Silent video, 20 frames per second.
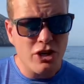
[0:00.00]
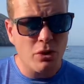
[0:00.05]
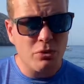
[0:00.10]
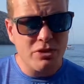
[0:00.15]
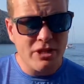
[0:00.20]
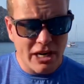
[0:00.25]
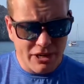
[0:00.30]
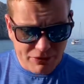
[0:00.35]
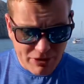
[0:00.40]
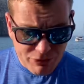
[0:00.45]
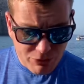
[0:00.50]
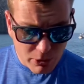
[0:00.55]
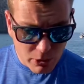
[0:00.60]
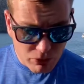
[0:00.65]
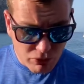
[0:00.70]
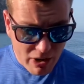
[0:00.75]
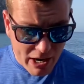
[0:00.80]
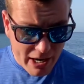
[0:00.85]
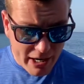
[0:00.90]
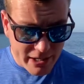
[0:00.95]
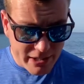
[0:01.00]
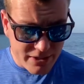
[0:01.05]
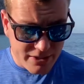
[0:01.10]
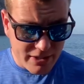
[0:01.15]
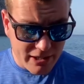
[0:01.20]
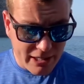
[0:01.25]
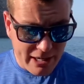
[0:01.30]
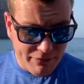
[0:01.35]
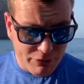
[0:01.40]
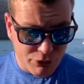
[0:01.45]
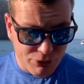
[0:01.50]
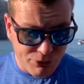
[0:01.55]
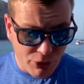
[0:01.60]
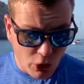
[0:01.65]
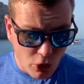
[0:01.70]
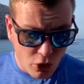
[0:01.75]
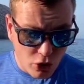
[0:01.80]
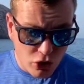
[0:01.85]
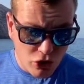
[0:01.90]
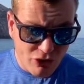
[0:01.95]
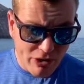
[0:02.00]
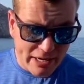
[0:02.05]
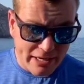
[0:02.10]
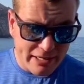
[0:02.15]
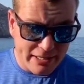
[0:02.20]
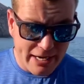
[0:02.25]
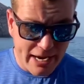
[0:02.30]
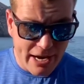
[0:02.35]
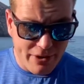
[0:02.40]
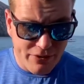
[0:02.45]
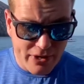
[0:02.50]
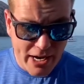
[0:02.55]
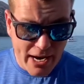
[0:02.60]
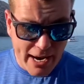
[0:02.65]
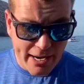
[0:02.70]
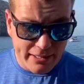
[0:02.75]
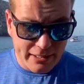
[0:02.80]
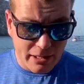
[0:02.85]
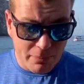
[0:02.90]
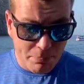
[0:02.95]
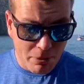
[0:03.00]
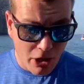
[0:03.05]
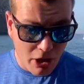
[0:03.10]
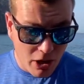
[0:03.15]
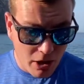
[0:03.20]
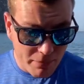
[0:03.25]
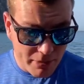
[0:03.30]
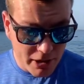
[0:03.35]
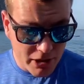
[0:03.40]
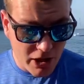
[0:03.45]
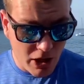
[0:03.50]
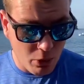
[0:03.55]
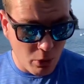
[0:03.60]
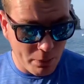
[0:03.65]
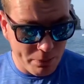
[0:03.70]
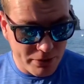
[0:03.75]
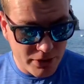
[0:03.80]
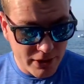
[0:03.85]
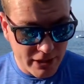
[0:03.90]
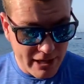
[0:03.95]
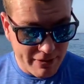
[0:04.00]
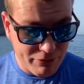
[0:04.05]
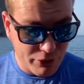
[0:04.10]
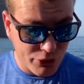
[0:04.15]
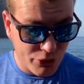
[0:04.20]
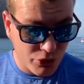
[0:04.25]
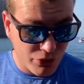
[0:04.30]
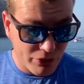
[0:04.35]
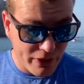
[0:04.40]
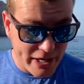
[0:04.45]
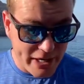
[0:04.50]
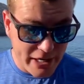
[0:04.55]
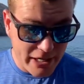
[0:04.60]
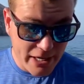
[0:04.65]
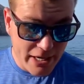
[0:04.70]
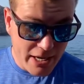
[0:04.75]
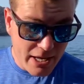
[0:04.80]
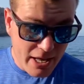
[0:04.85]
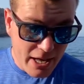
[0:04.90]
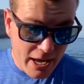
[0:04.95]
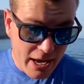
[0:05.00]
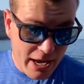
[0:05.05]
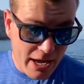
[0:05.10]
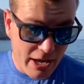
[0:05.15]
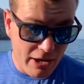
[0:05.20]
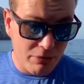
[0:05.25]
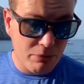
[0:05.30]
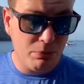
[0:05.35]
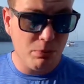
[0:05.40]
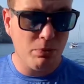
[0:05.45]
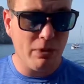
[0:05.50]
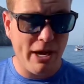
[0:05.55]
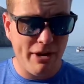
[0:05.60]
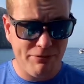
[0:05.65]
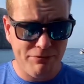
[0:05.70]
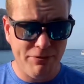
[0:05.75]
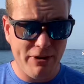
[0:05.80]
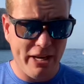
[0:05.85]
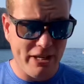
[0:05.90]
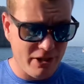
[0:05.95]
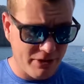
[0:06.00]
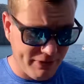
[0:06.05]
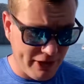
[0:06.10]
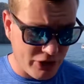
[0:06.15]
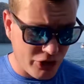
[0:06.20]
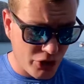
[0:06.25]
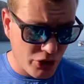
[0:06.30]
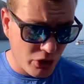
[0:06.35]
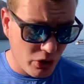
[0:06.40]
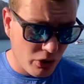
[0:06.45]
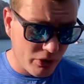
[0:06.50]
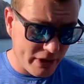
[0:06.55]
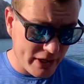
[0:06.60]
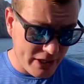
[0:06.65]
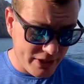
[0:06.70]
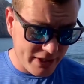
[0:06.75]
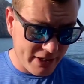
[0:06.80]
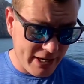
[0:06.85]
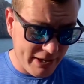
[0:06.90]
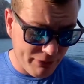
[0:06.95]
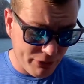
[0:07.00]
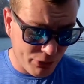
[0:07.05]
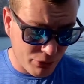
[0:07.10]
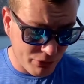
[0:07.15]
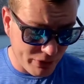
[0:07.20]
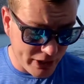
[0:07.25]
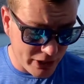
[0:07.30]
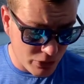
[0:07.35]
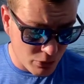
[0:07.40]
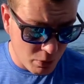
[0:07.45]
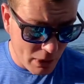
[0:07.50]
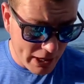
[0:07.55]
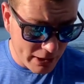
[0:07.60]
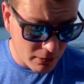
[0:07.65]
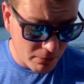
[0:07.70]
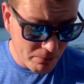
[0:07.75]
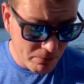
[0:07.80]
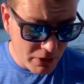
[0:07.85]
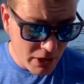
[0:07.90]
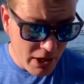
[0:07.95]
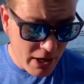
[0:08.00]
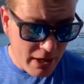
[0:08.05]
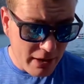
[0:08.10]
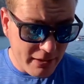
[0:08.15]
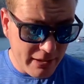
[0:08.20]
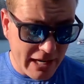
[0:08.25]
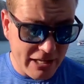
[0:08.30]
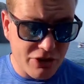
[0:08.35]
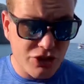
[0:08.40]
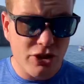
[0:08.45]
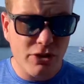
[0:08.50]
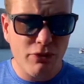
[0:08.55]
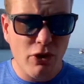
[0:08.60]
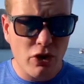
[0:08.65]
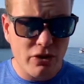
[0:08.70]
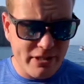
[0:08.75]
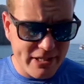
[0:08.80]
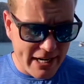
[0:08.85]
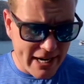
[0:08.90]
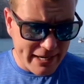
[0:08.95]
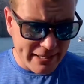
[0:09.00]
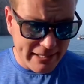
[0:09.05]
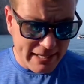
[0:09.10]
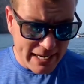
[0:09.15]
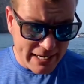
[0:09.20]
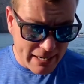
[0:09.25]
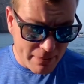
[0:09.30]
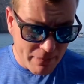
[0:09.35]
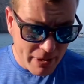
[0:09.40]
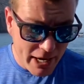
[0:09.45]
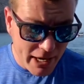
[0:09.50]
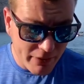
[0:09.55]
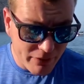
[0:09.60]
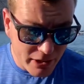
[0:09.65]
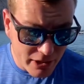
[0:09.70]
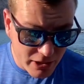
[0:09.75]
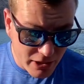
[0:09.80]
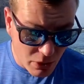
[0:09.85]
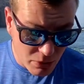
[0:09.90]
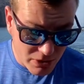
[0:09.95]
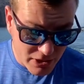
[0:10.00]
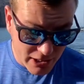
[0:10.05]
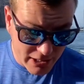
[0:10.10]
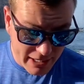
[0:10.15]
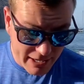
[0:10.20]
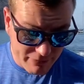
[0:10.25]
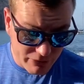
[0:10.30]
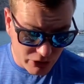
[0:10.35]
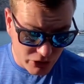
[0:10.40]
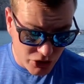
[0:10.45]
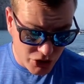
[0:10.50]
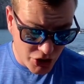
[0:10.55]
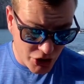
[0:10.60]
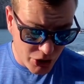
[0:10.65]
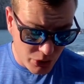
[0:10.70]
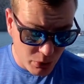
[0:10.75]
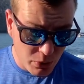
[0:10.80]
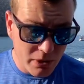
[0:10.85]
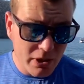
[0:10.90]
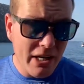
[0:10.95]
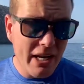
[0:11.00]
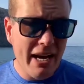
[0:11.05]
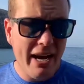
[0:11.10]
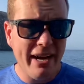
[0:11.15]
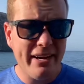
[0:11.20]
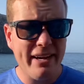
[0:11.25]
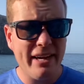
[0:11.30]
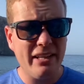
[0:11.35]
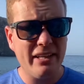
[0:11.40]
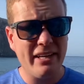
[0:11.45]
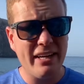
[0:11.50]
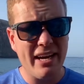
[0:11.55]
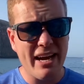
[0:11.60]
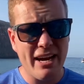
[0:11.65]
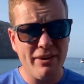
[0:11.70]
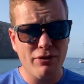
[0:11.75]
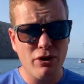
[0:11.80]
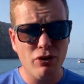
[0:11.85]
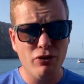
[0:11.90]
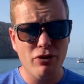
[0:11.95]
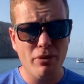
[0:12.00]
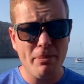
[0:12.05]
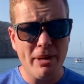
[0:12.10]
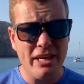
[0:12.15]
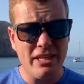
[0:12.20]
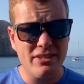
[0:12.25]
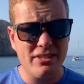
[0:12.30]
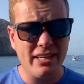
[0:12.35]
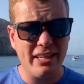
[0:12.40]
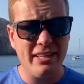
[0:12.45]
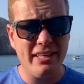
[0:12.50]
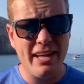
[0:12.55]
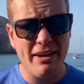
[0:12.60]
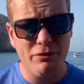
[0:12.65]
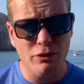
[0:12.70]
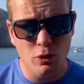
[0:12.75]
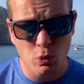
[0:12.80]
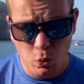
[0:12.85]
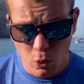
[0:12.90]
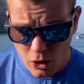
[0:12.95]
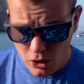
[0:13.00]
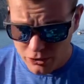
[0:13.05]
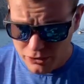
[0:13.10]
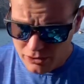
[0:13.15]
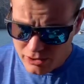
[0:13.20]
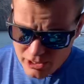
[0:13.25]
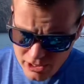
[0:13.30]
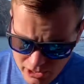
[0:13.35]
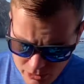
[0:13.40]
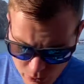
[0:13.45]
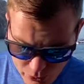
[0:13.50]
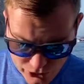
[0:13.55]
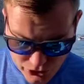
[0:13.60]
Tenerife will rise to level 4, Gran Canaria and La Palma go up to level 3. Where Fuerteventura is in level 3 as well. Lanzarote and La Gomera go to level 2, and El Hierro remains at level 1 with